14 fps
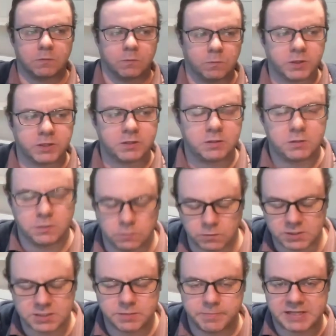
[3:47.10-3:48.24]
what to do,
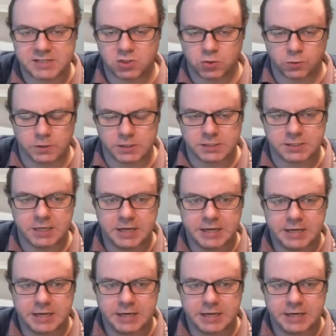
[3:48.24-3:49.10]
what's the best choice,